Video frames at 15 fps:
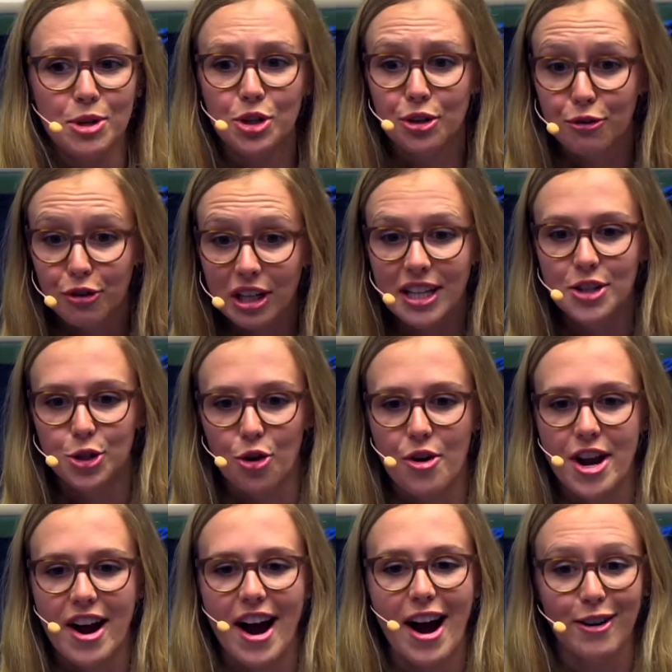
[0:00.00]
You should really
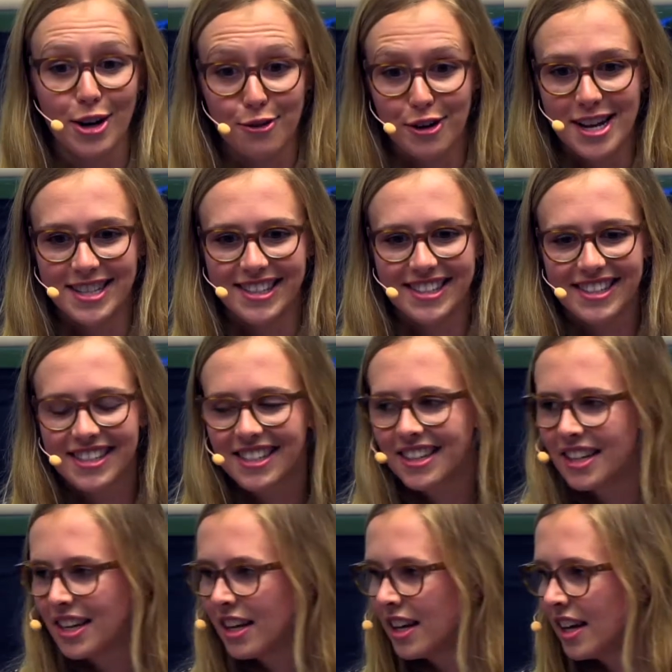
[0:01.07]
join our events.
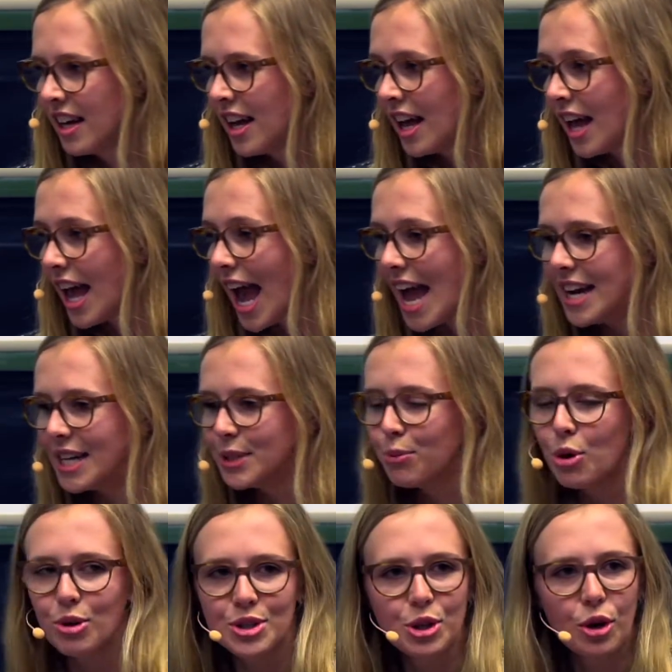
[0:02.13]
And as
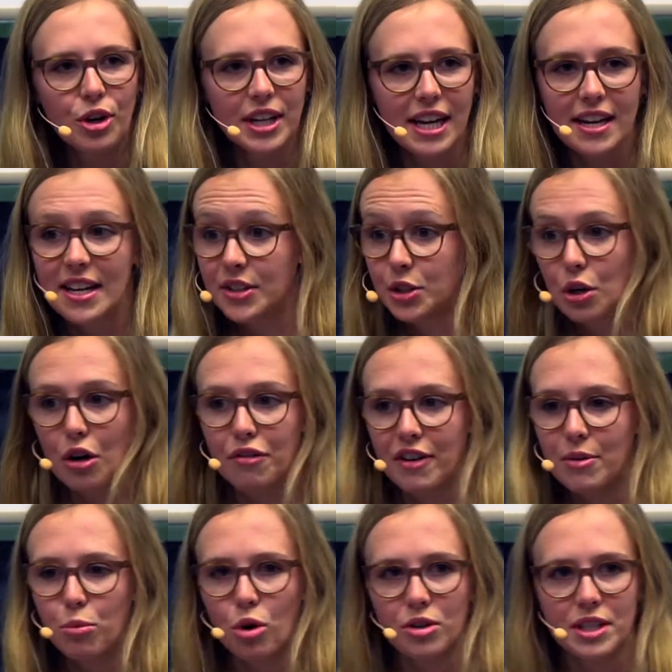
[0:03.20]
we were talking, his
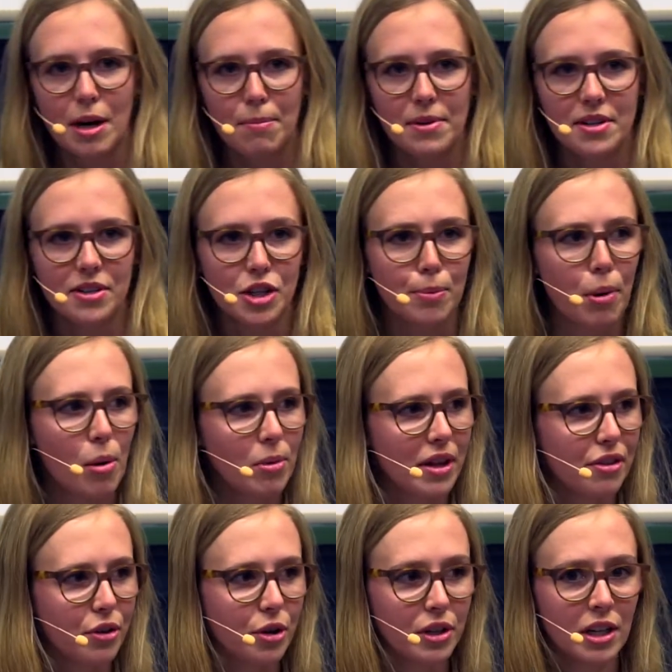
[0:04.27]
girlfriend walked up and she probably
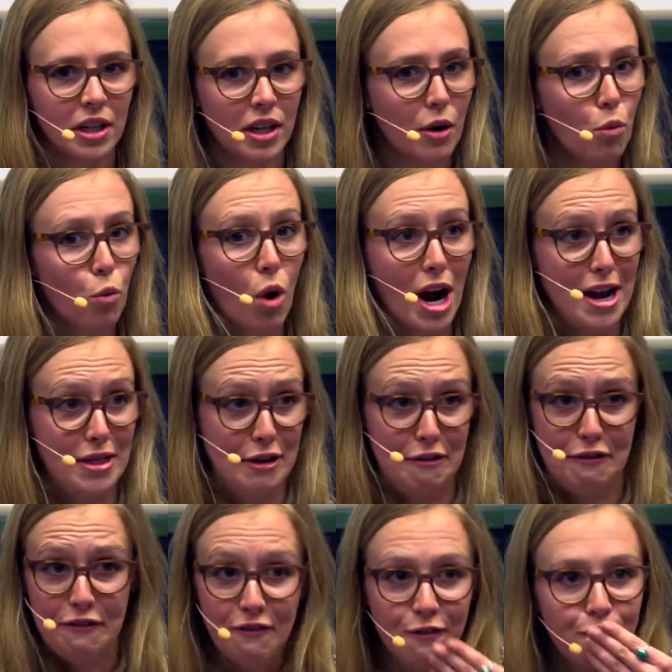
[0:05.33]
thought, why the
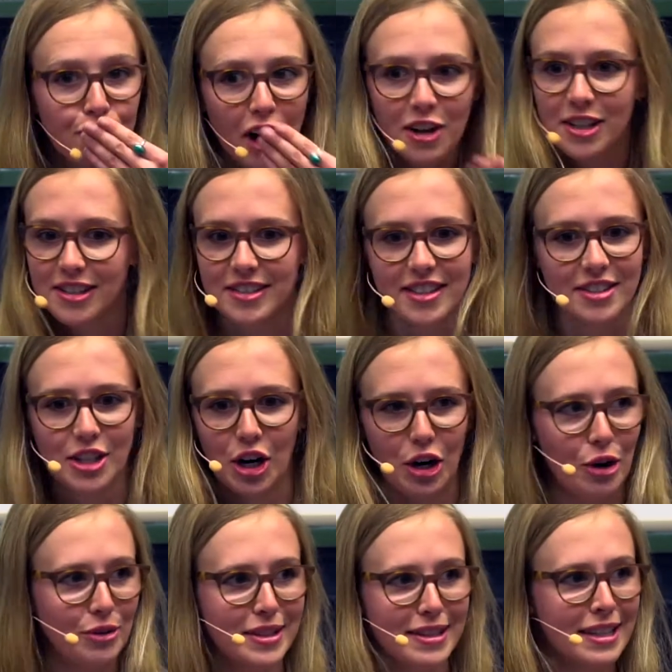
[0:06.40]
fuck is this girl